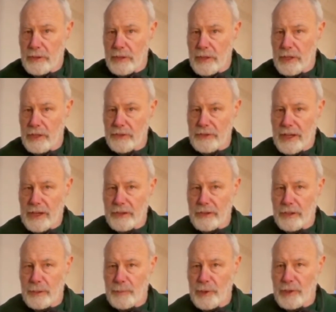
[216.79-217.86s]
It is
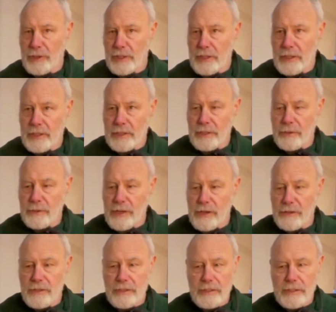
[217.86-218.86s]
calculable. No doubt